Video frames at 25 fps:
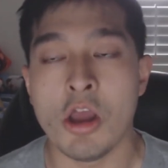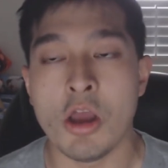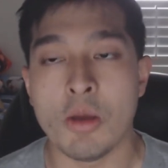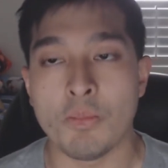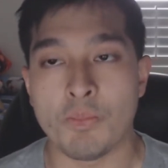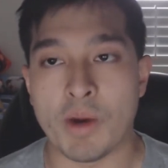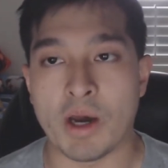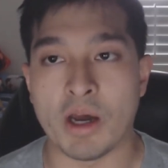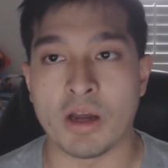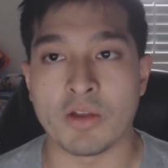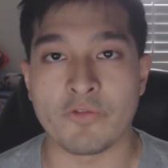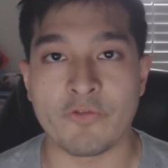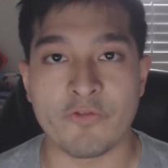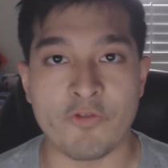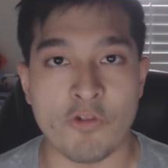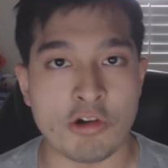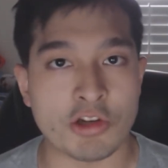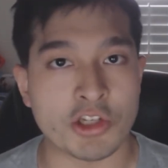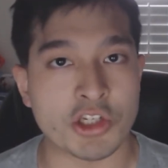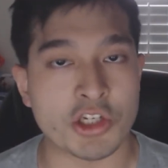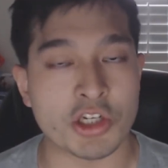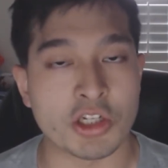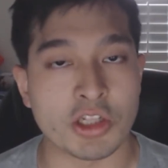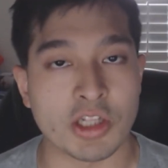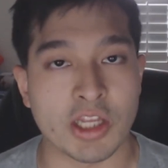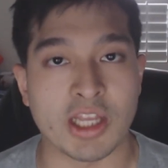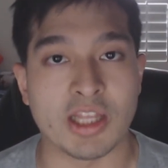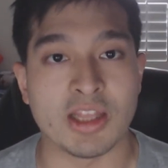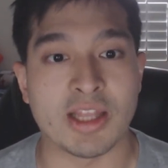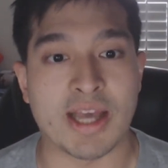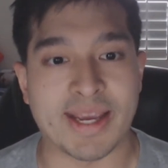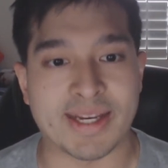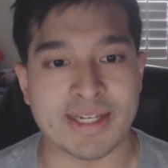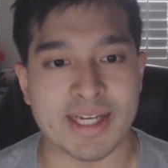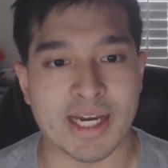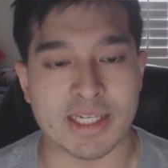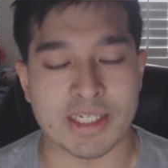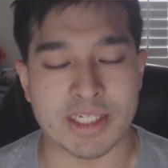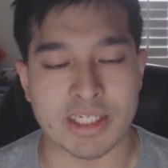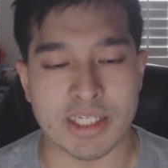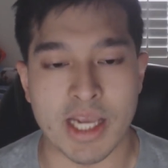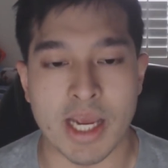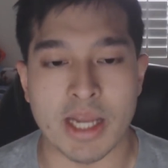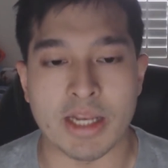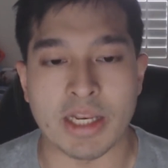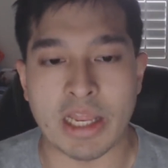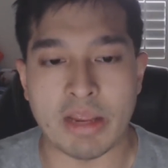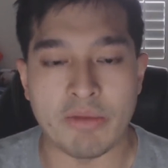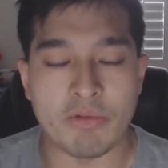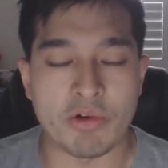But unfortunately, like I
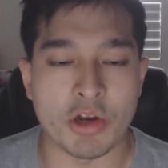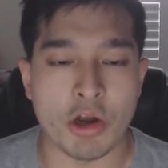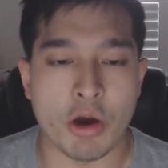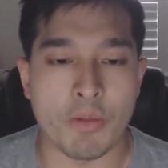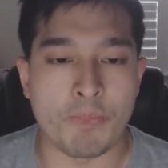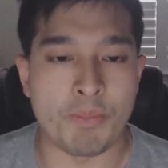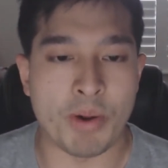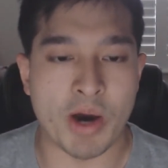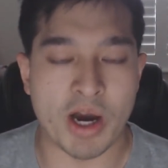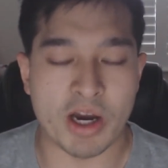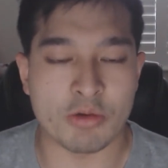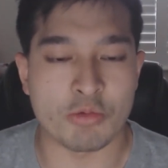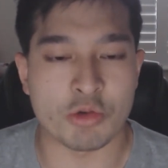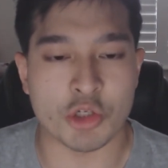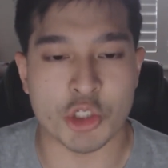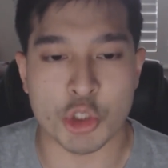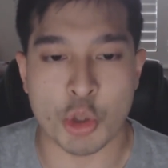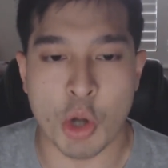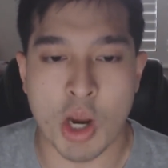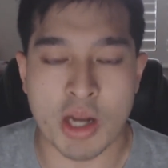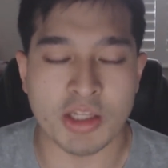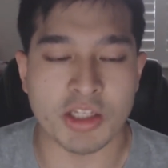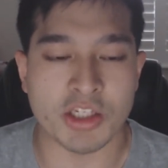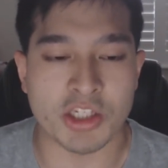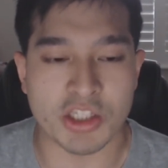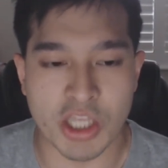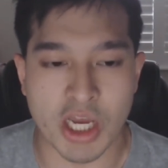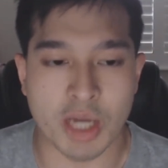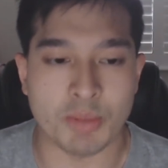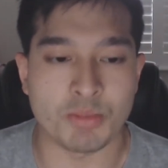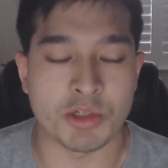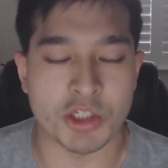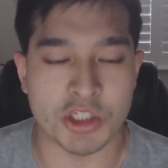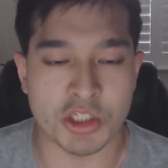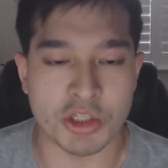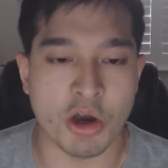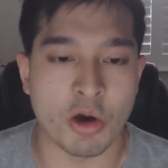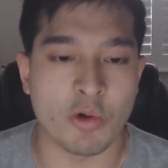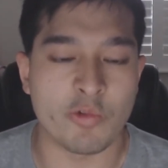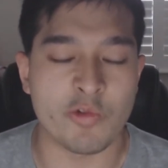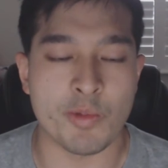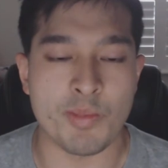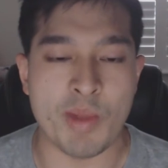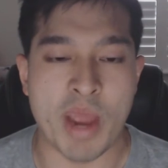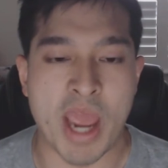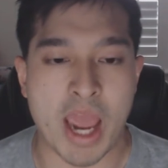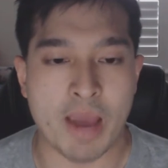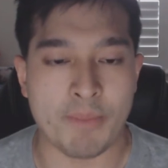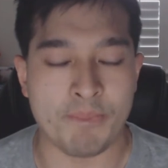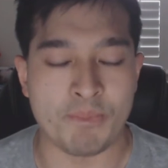said, even though Puck was trying to stop the snow from
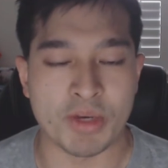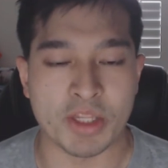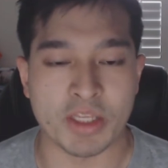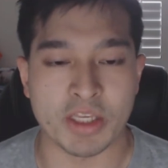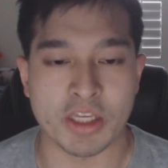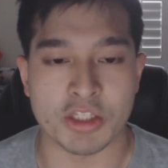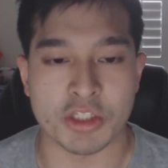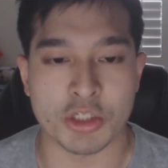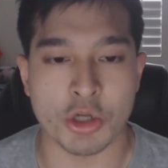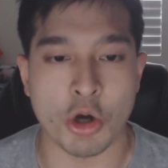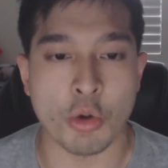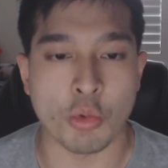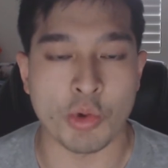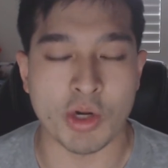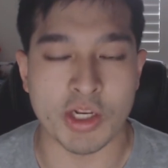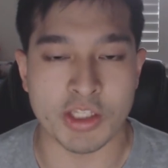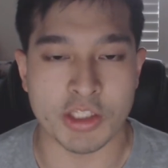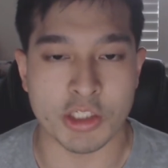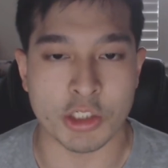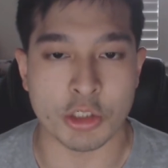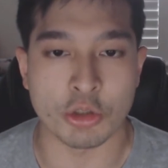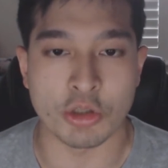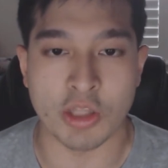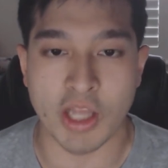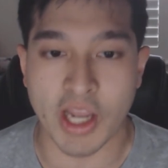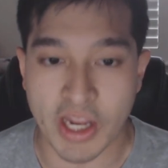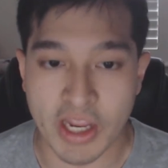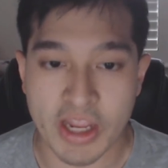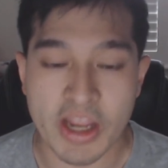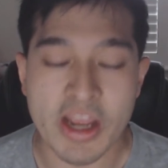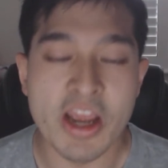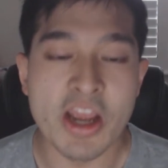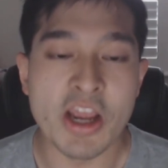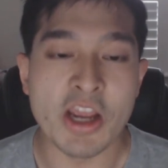happening, it's already too late.